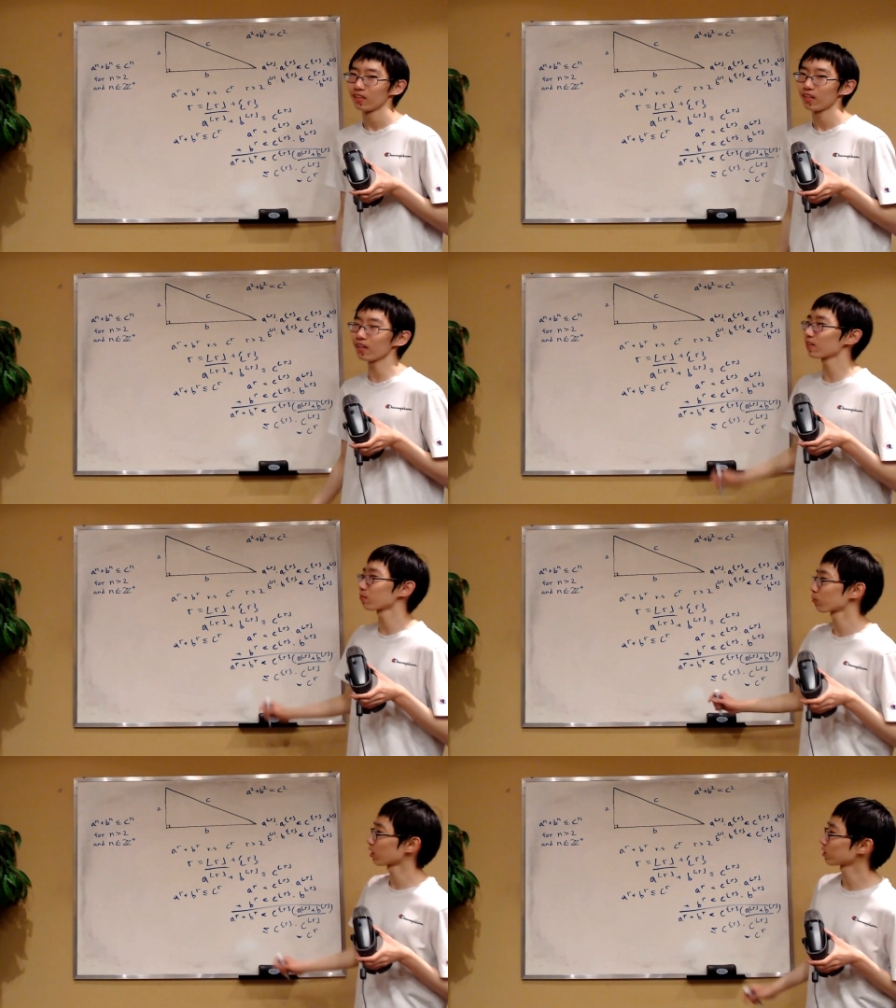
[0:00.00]

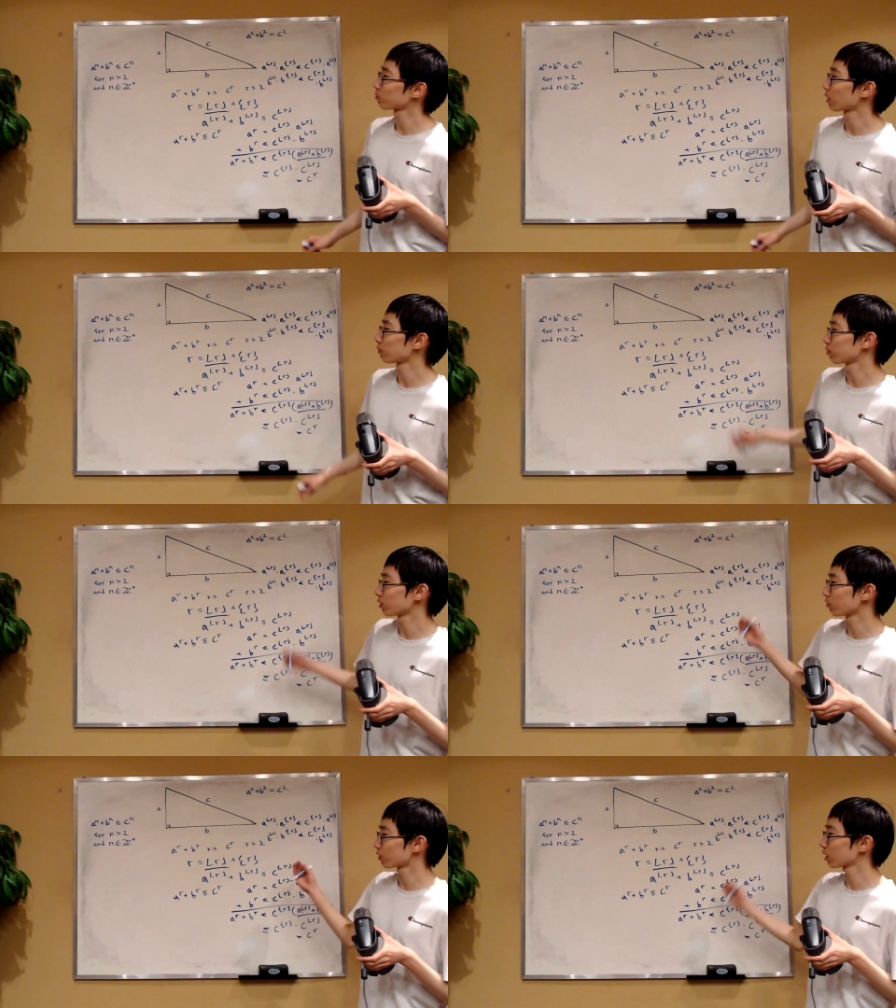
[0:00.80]
And as
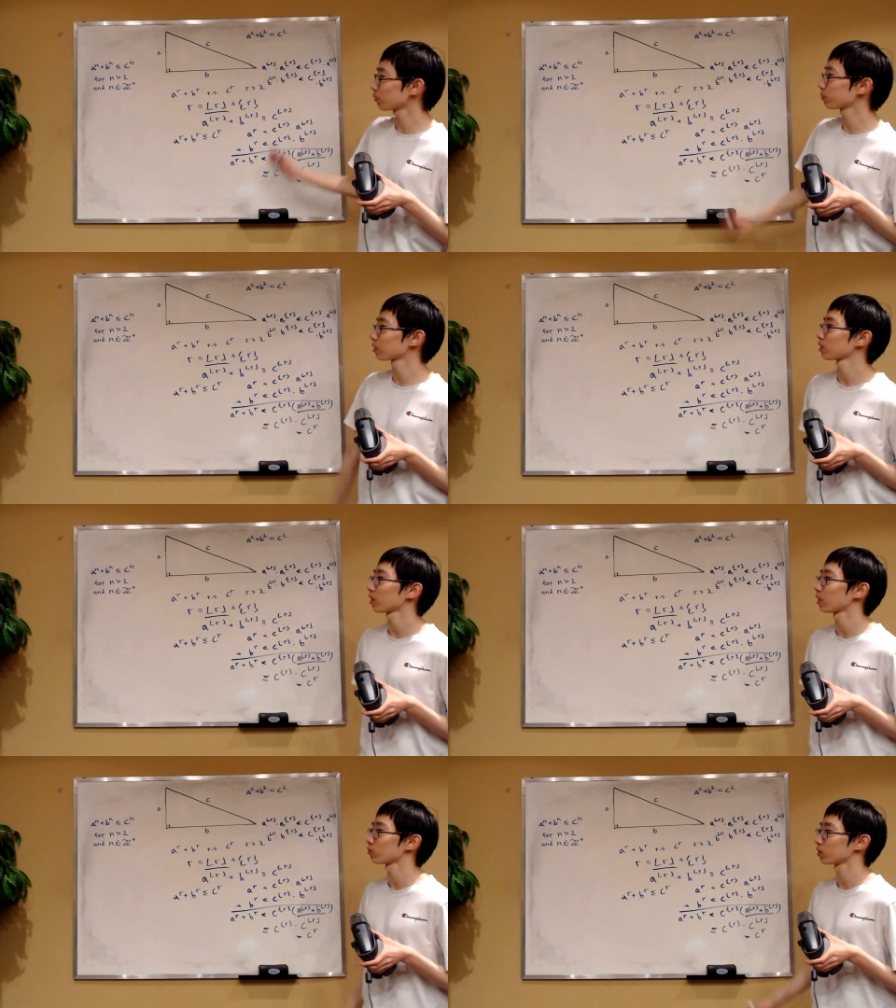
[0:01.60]
problem-solving tips,
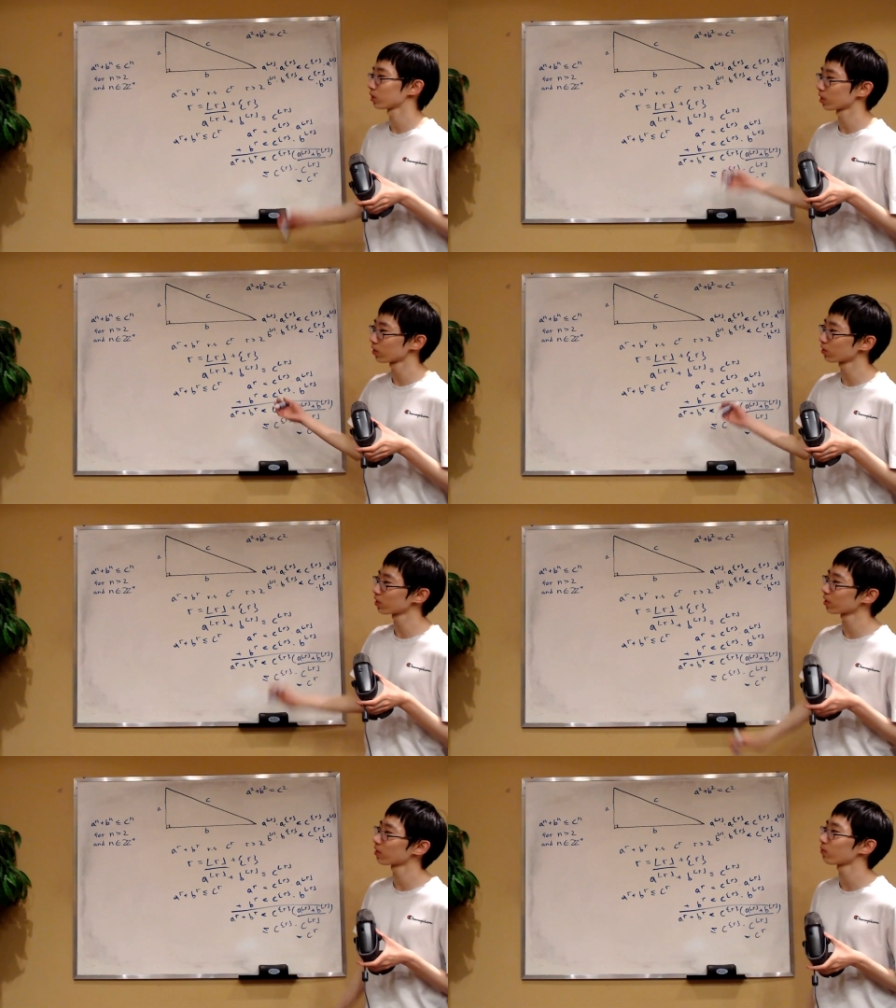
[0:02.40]
as we said
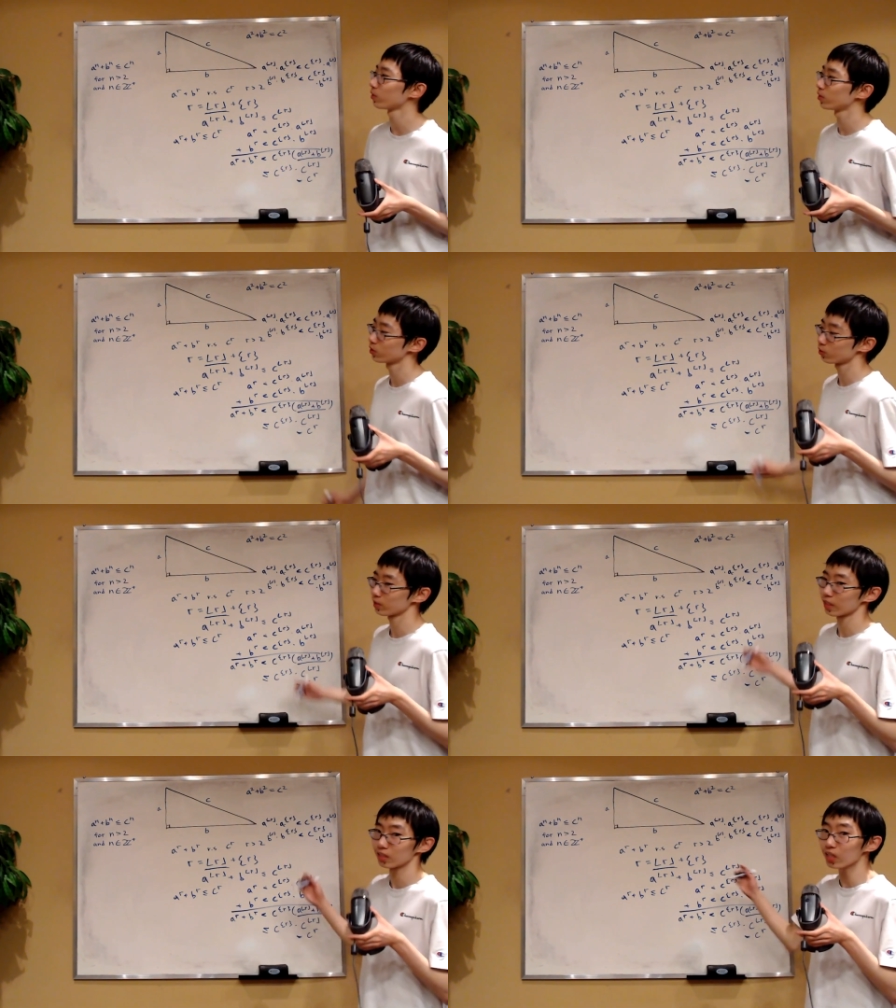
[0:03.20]
earlier, when you're
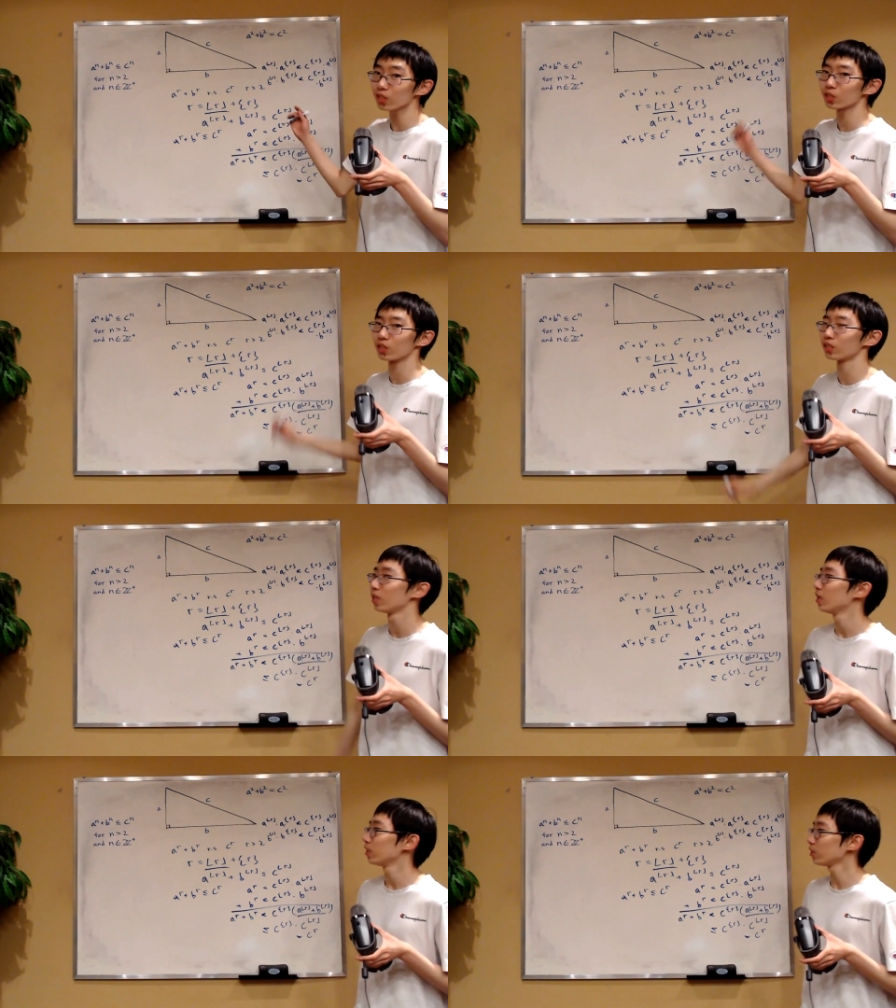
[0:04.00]
doing induction,
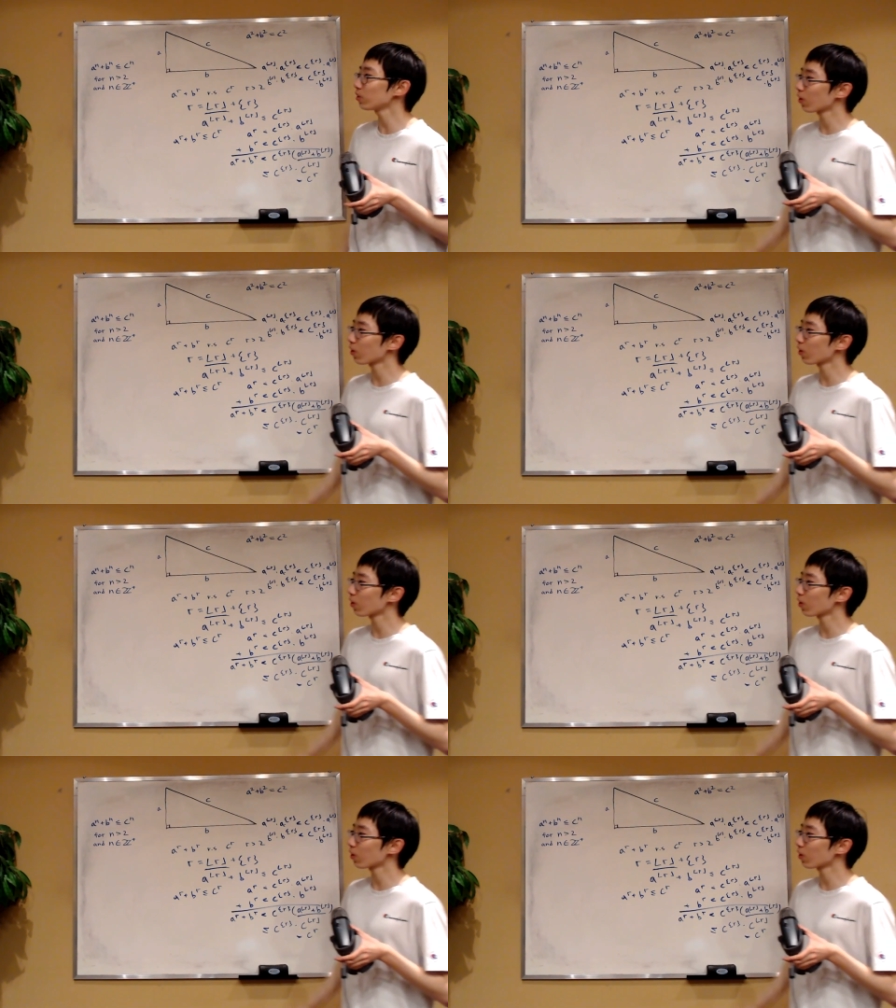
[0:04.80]
you don't